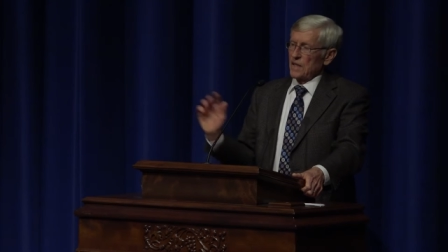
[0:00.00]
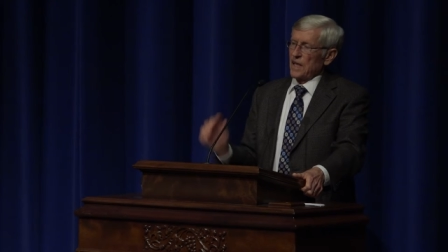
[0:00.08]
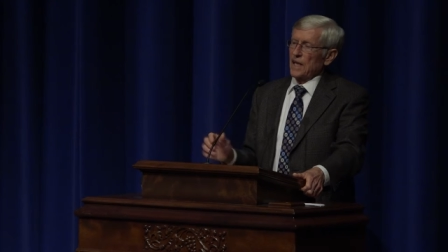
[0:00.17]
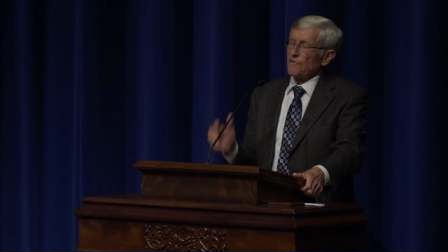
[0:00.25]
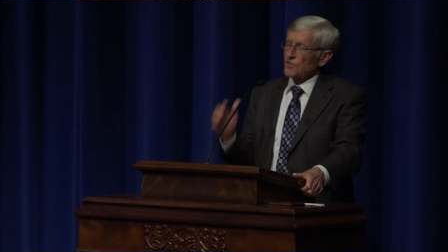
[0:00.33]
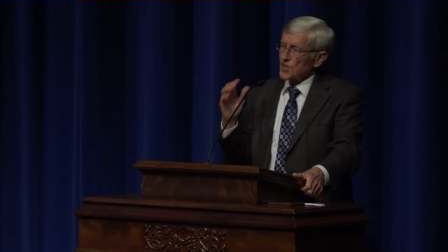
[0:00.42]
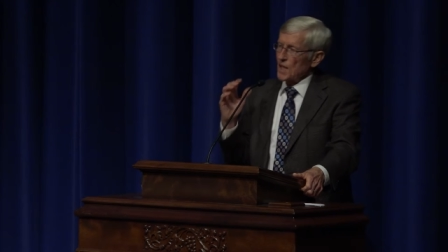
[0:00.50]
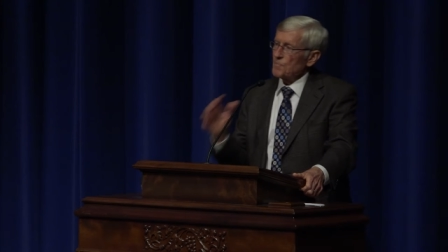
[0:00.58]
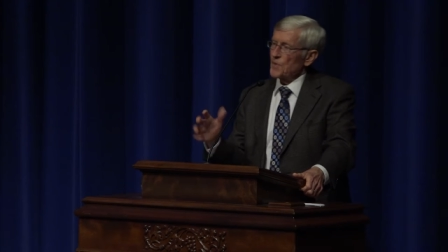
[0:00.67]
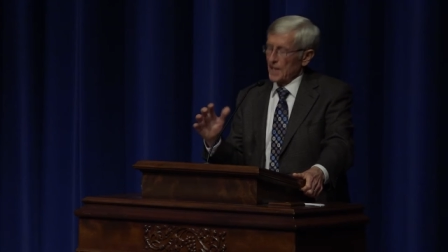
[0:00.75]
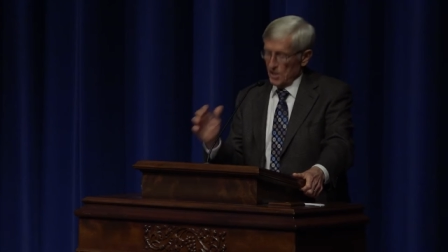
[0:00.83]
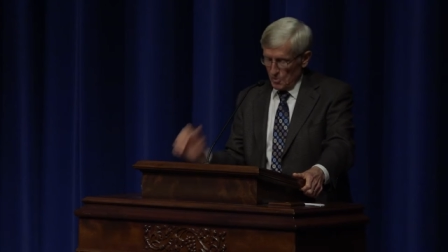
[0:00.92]
If
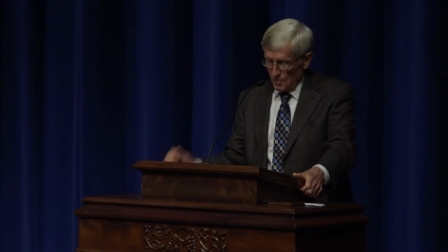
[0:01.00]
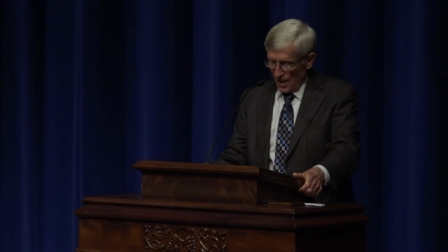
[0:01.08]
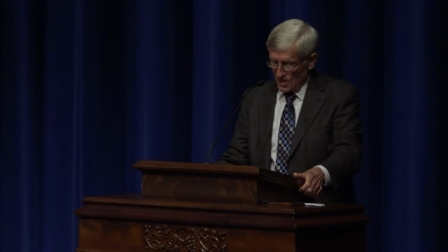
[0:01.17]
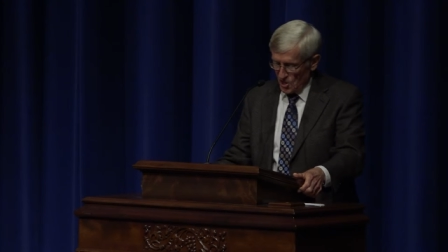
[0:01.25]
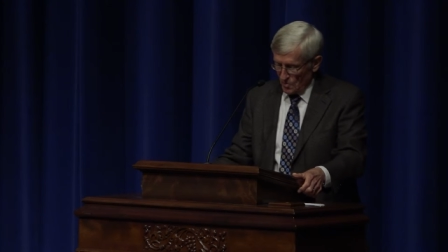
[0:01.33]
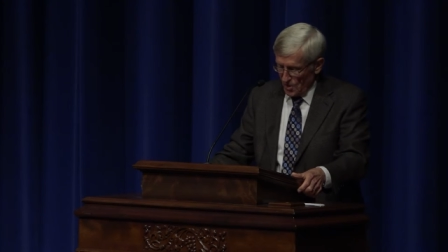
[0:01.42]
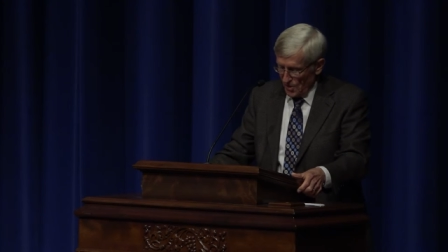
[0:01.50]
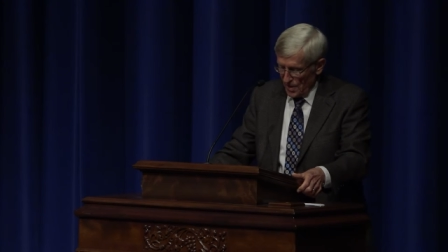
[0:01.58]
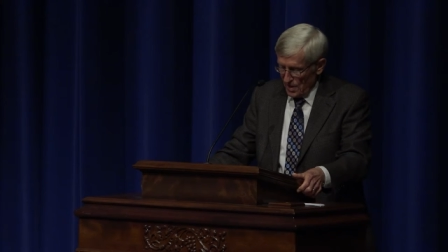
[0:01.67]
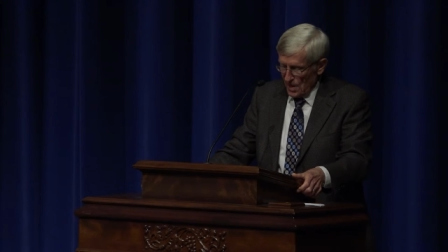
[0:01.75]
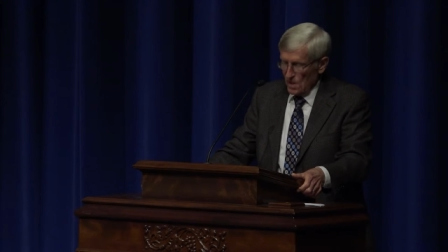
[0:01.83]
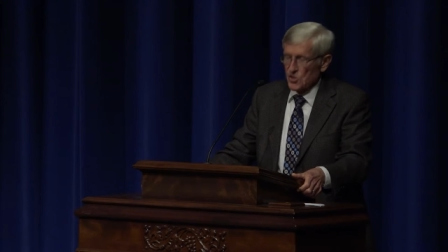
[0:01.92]
something is possible,
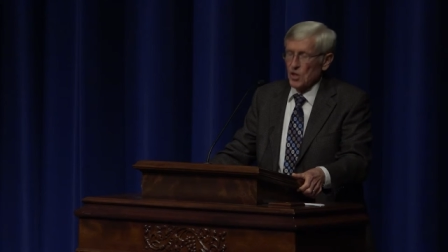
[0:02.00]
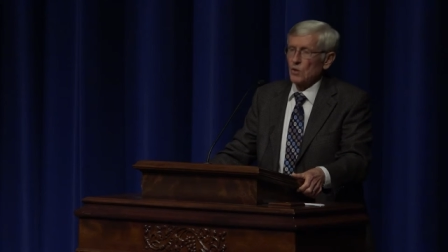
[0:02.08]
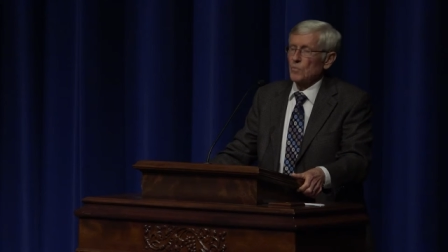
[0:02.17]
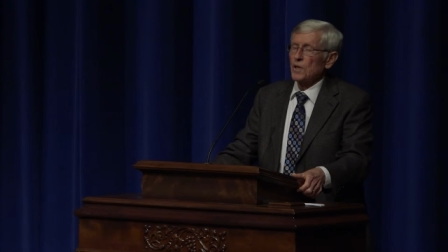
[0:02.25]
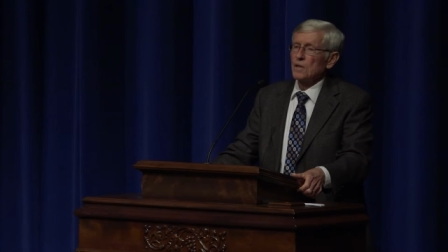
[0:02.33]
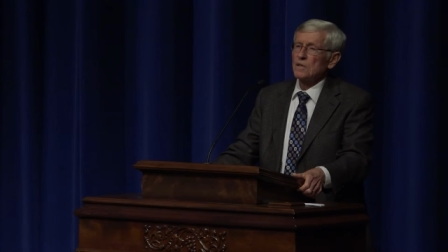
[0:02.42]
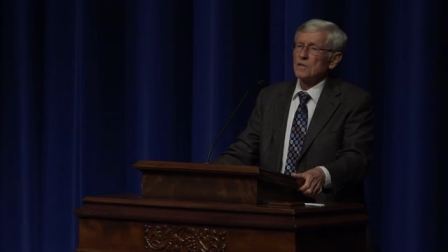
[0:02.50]
then there's hope.